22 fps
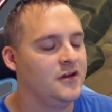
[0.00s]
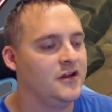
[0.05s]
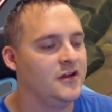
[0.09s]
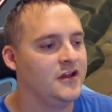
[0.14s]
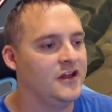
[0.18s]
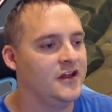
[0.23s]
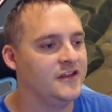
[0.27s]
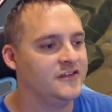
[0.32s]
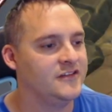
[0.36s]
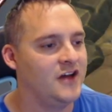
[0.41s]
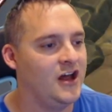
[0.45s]

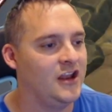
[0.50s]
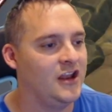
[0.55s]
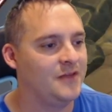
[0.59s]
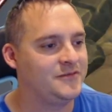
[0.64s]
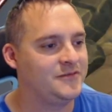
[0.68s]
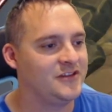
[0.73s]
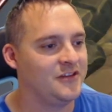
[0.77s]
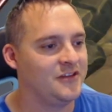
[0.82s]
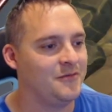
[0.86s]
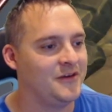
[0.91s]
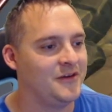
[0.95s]
It's all up
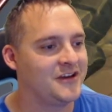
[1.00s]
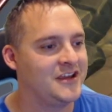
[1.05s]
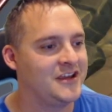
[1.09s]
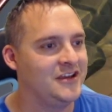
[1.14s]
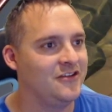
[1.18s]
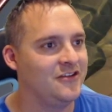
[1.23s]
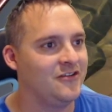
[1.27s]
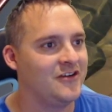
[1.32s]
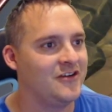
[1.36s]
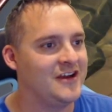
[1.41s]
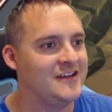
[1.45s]
to the
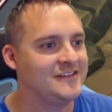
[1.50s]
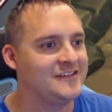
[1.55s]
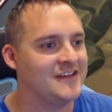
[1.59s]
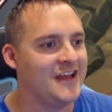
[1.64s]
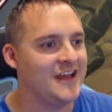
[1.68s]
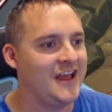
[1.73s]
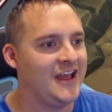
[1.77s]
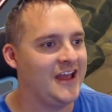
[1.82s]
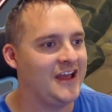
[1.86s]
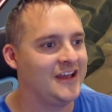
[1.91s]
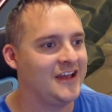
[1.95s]
Munkidoris
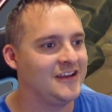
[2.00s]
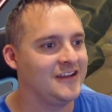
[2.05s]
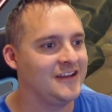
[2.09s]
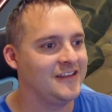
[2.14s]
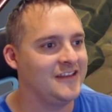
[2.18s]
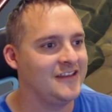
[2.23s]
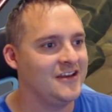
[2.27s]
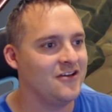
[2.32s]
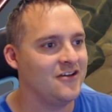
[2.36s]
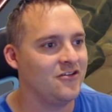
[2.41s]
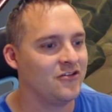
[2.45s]
and
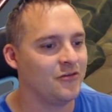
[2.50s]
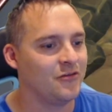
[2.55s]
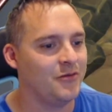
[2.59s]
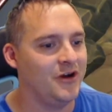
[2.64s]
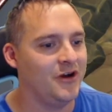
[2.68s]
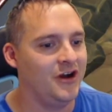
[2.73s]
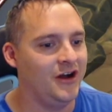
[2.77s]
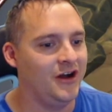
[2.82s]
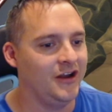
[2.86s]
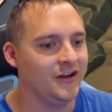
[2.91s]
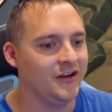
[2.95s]
the
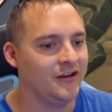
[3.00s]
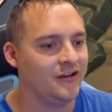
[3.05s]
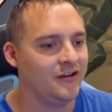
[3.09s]
Ogerpon.